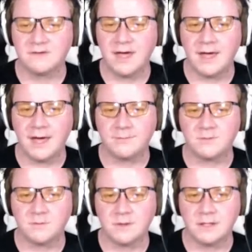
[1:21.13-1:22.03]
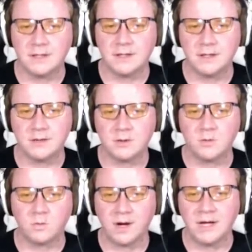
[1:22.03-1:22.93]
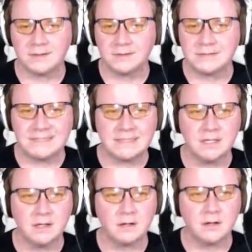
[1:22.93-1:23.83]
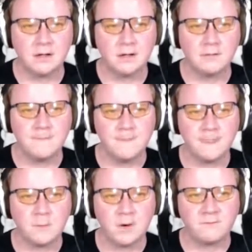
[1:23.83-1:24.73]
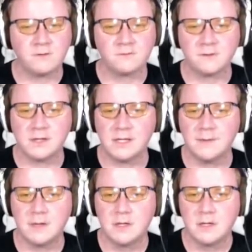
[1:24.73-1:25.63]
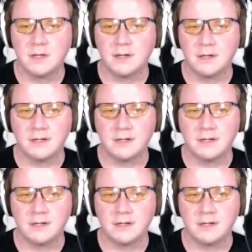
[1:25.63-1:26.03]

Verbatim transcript: say. Absolutely uh, great DD uh, reference for him. Uh,